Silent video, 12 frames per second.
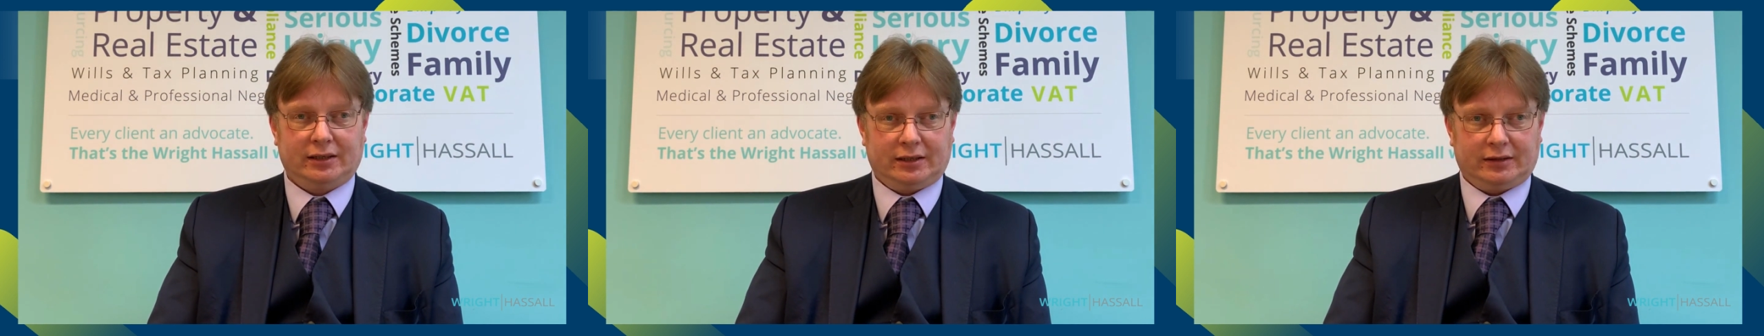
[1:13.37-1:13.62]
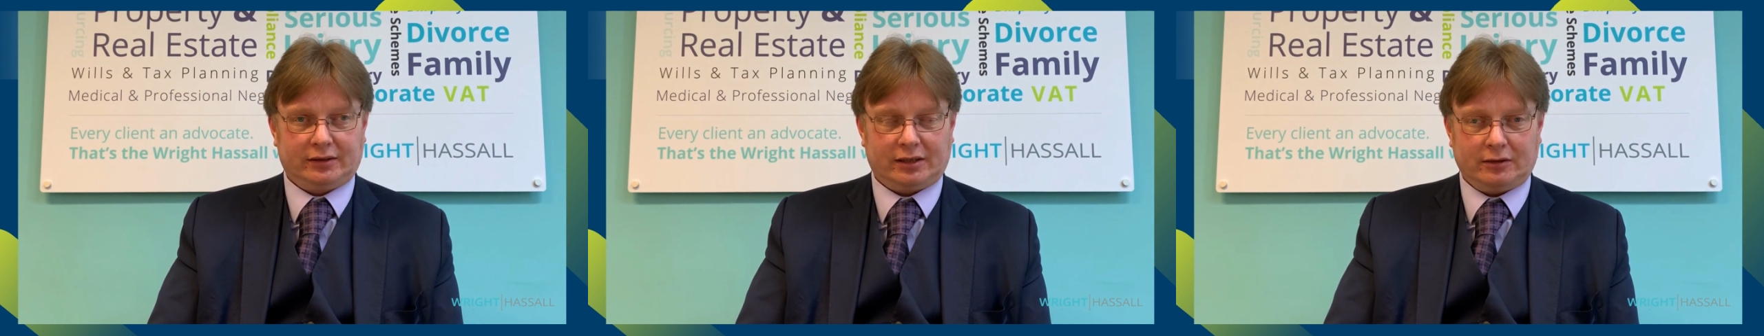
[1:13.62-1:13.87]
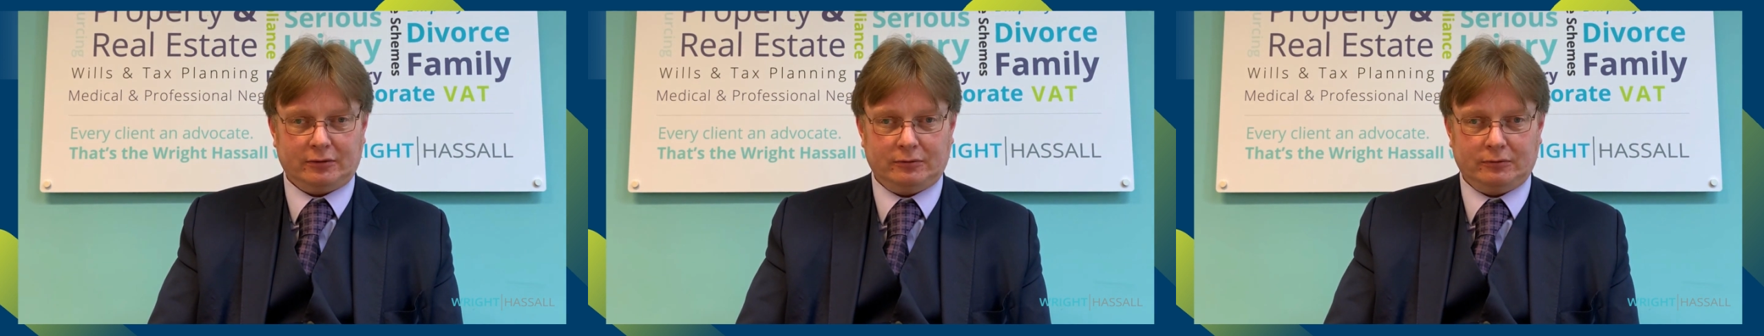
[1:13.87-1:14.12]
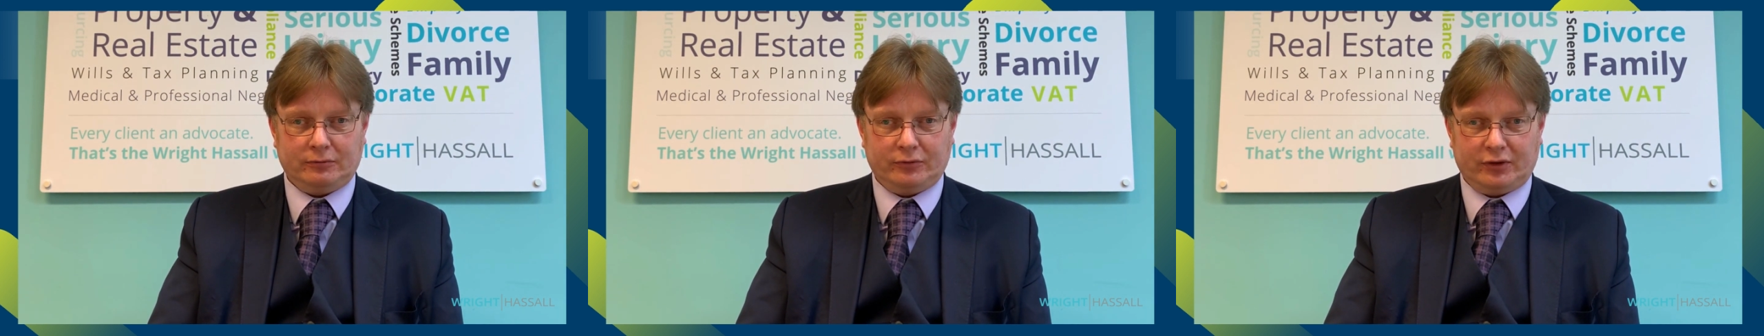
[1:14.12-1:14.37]
So
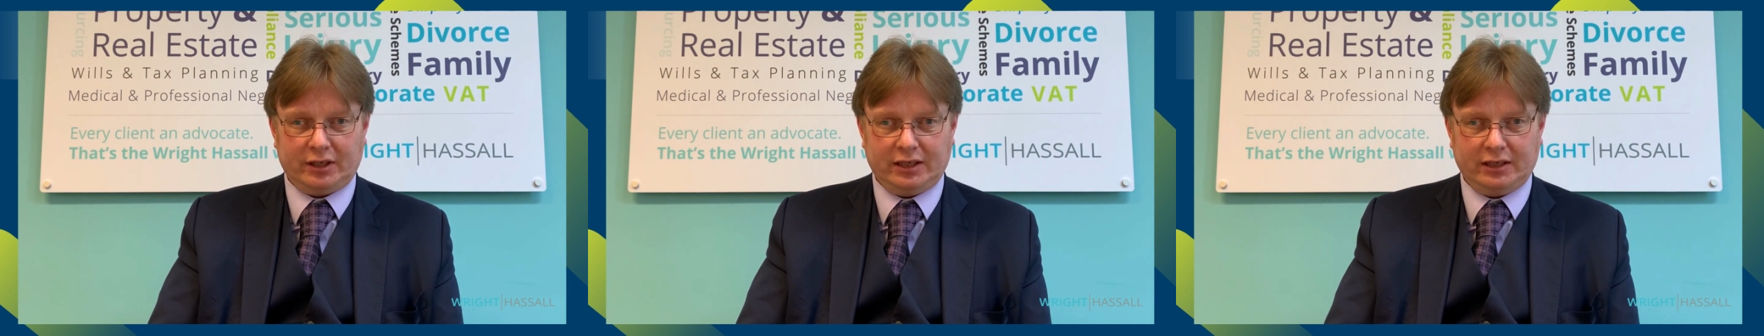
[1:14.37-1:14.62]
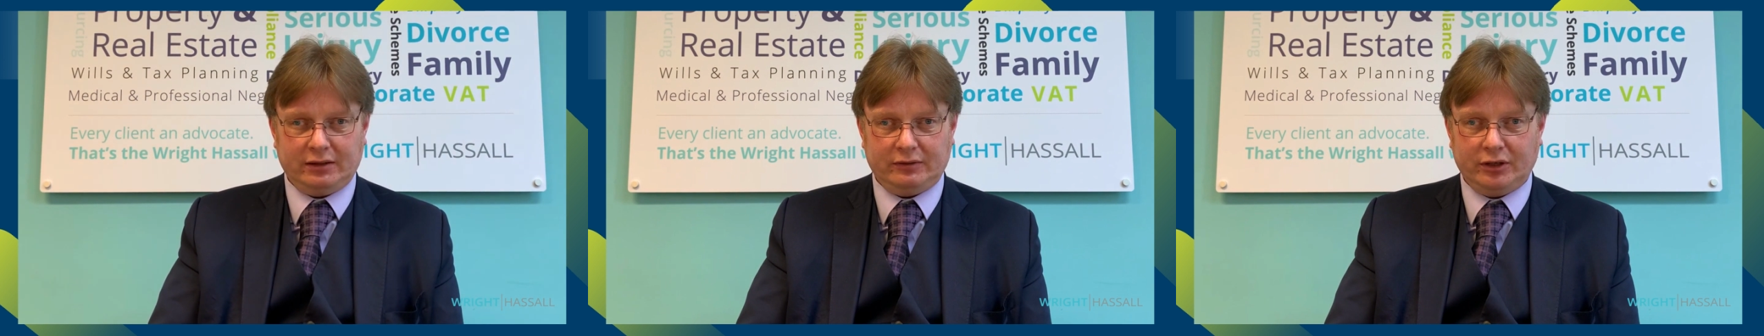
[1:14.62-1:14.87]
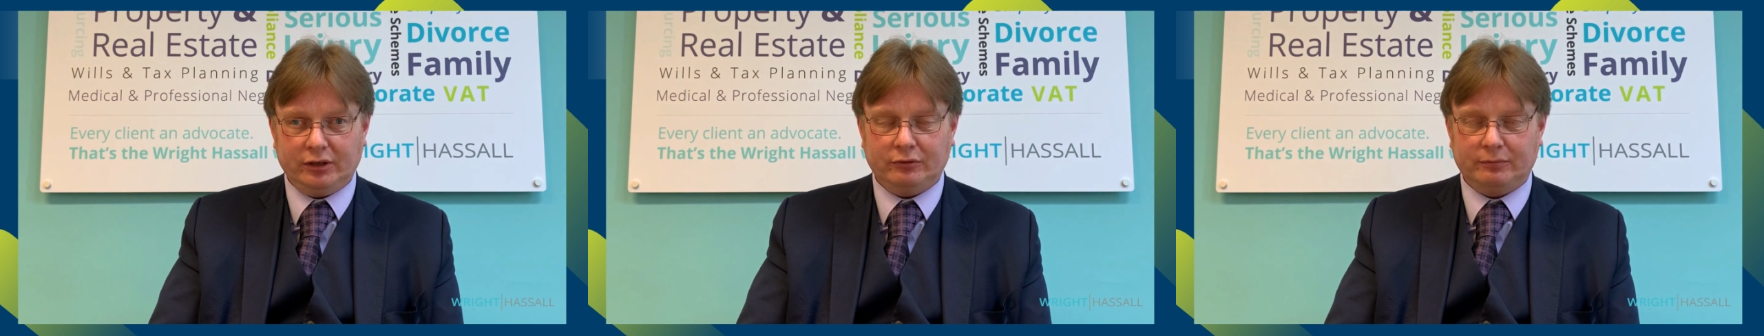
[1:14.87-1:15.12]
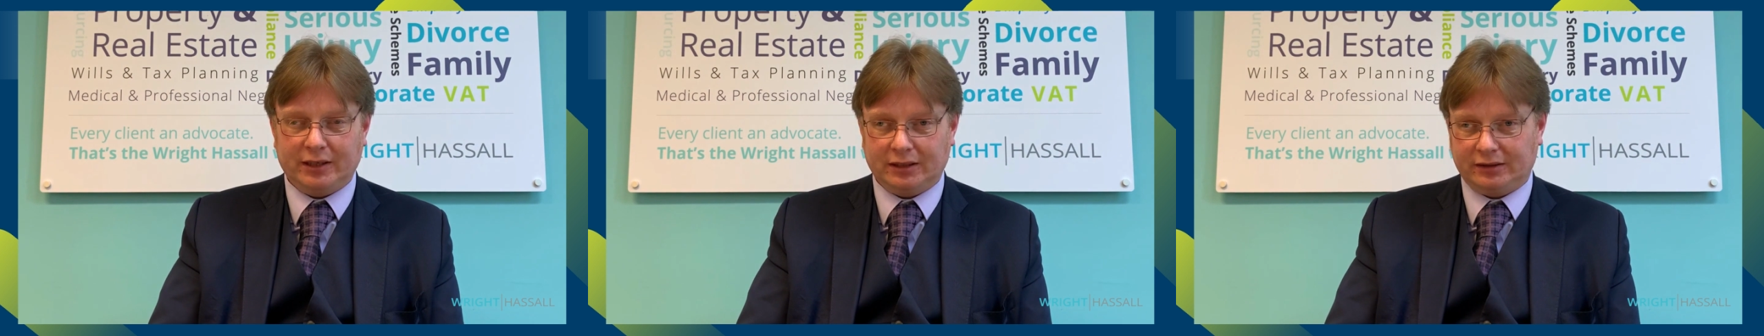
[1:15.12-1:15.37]
the new
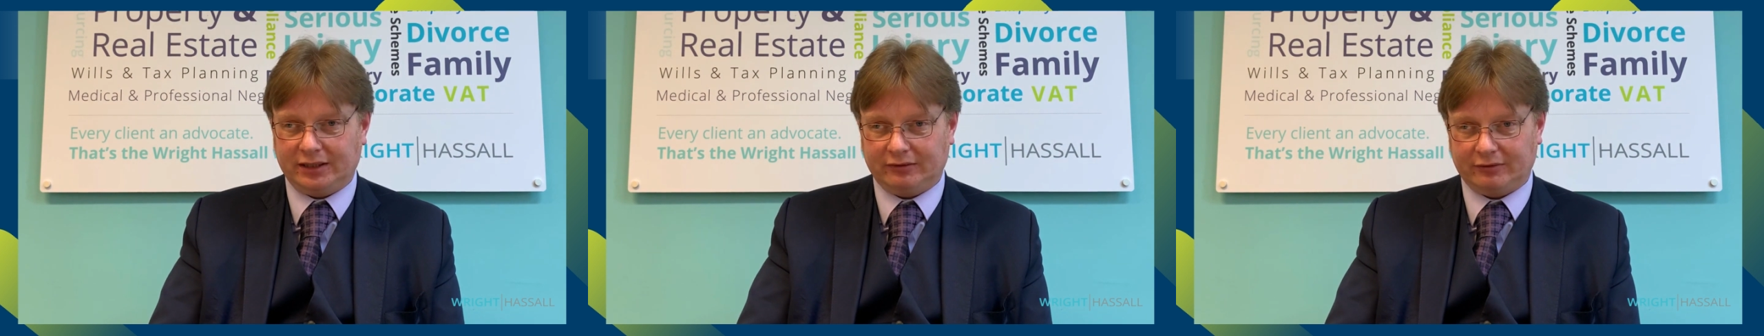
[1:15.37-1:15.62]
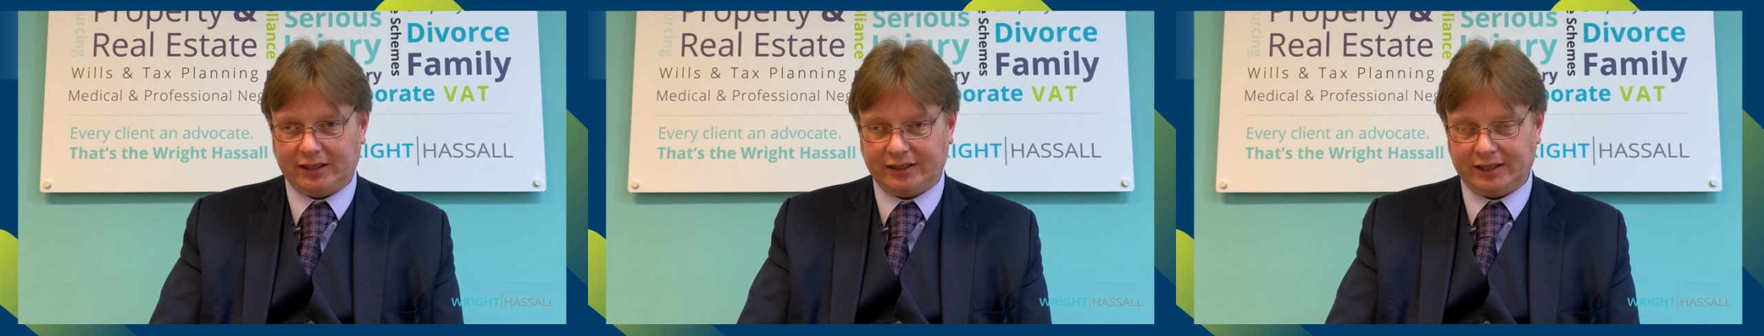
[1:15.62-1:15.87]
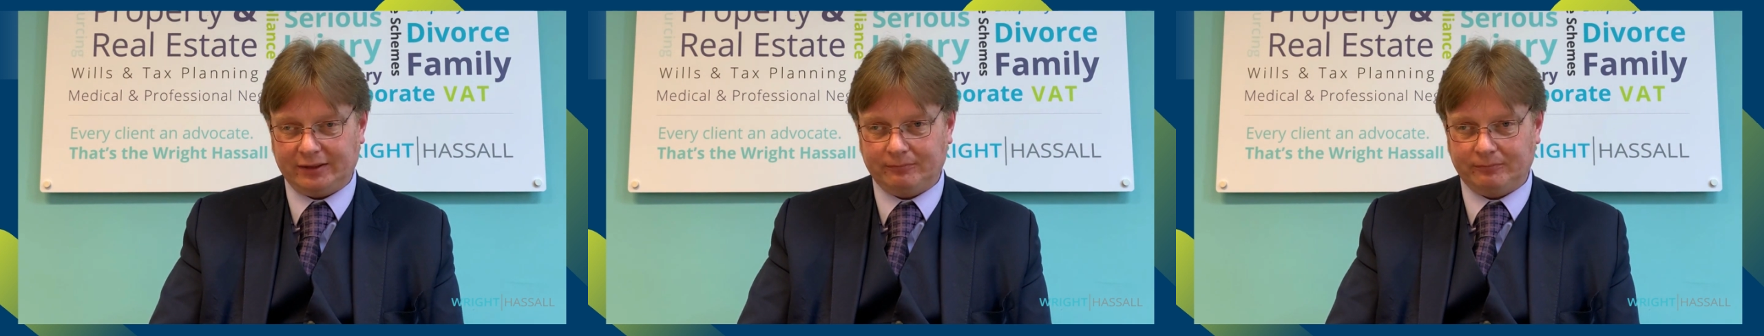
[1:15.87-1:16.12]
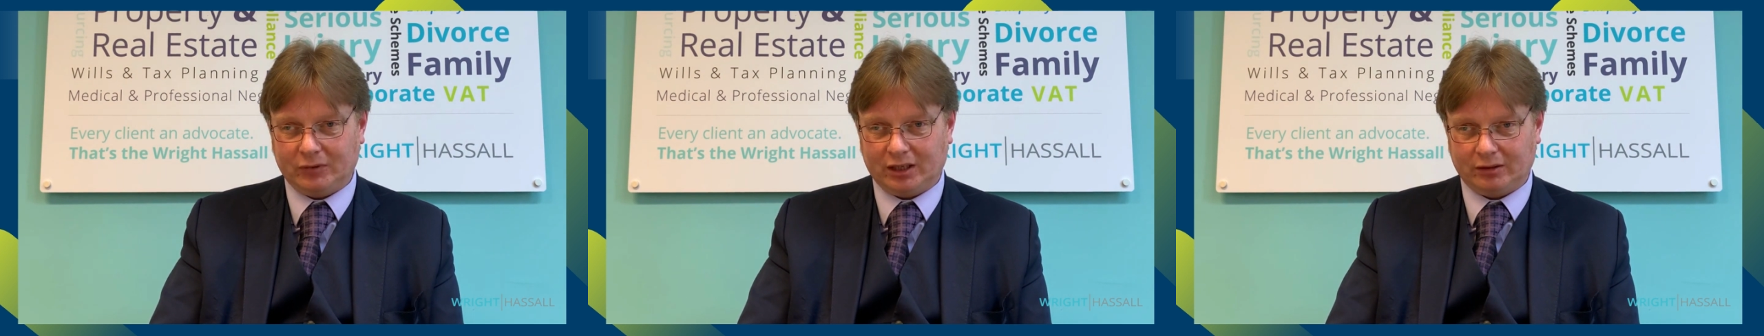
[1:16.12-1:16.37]
penalty regime
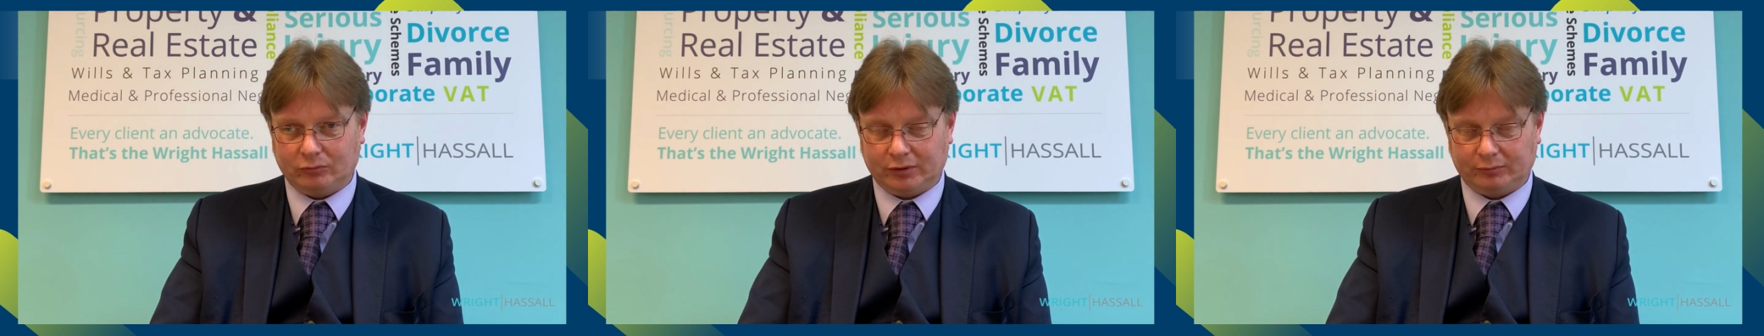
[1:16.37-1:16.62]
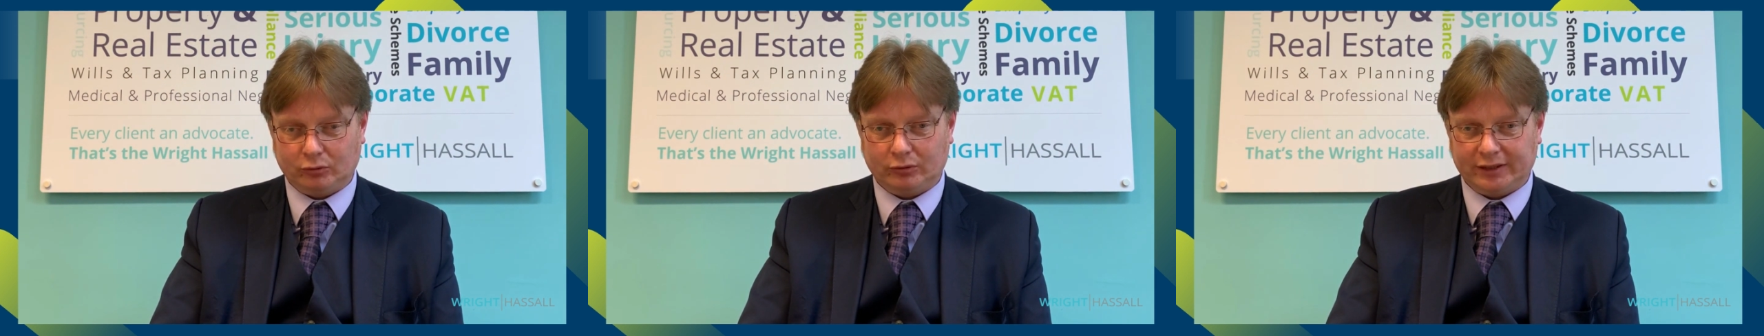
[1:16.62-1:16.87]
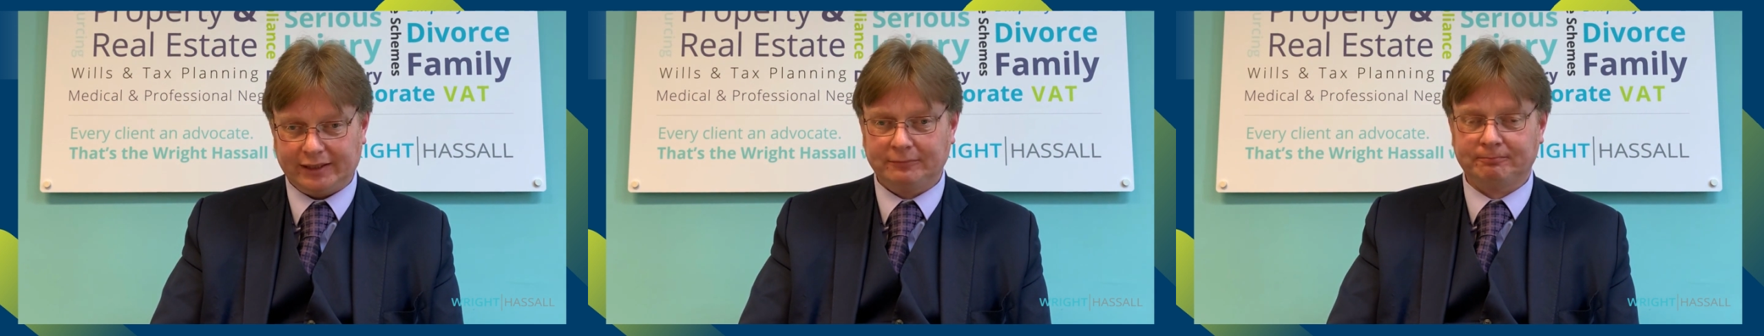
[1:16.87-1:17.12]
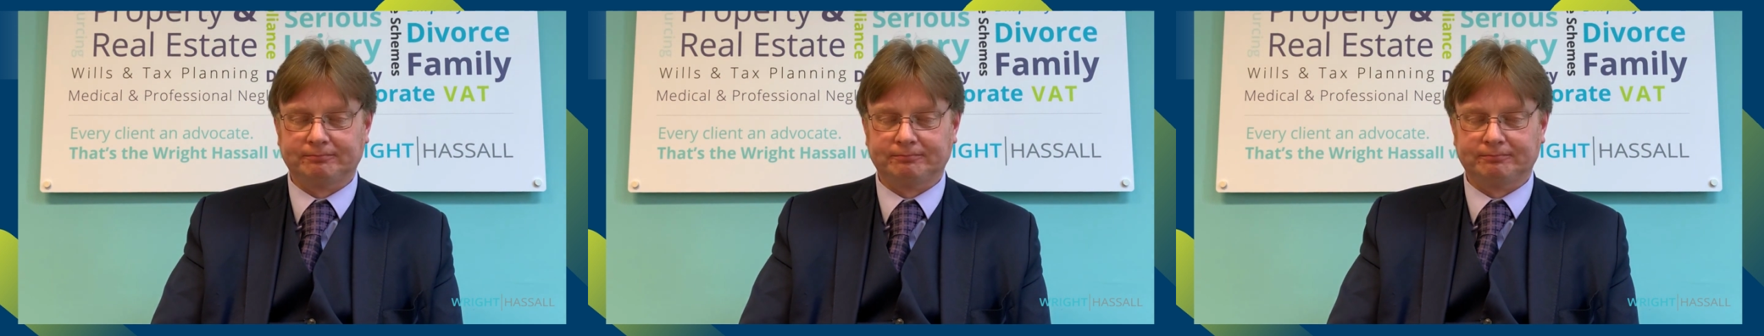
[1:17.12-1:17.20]
was brought in,